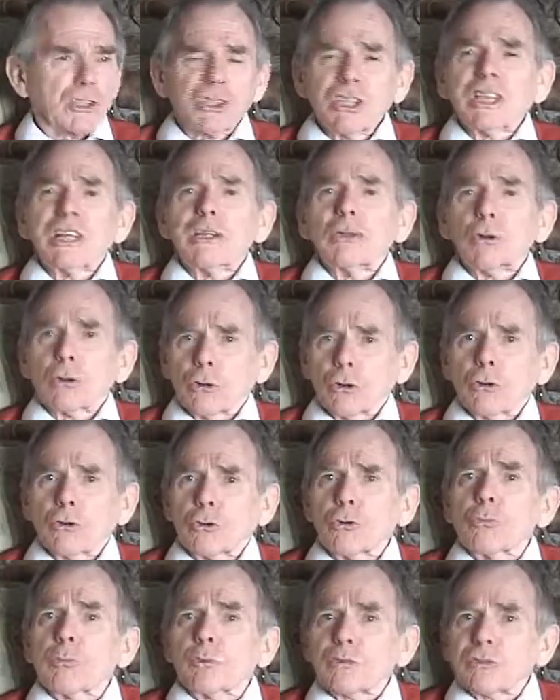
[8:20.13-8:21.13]
seed or a
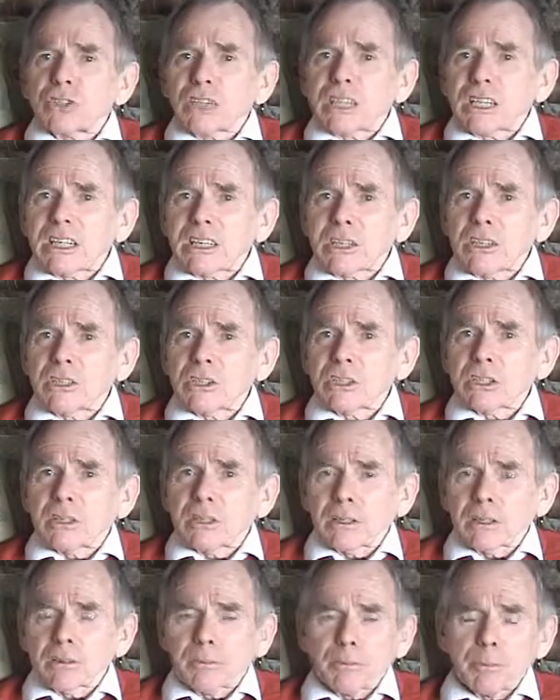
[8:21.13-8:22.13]
group of seeds
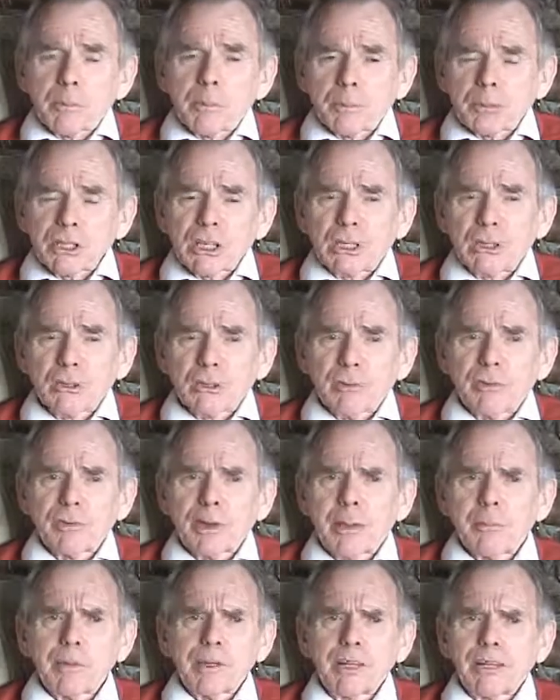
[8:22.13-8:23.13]
from a particular
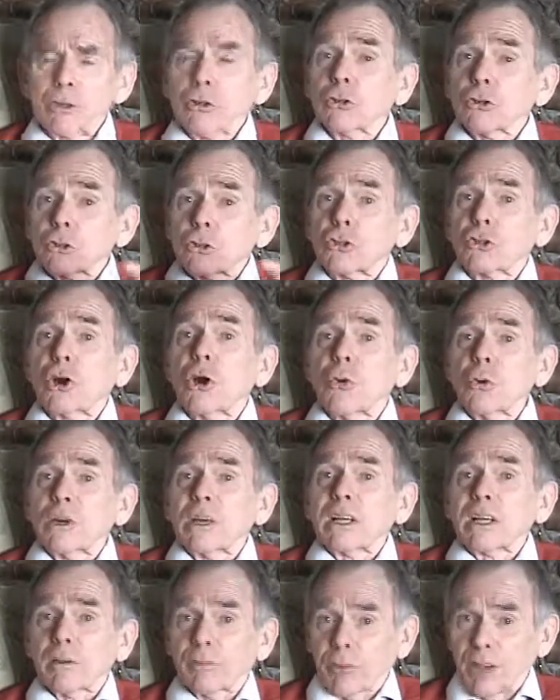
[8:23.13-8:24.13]
family and
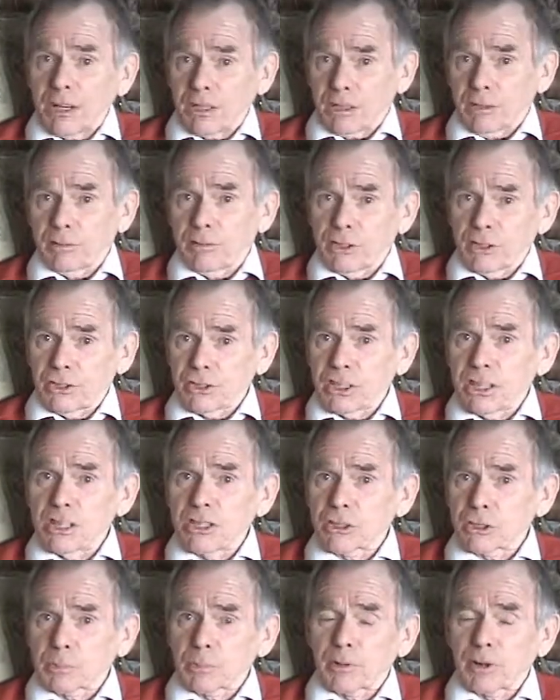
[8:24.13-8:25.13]
controlling effectively the
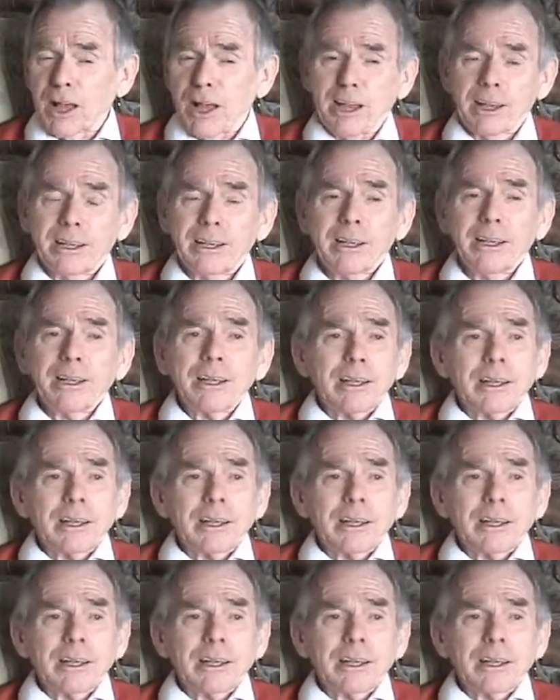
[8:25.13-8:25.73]
seed supply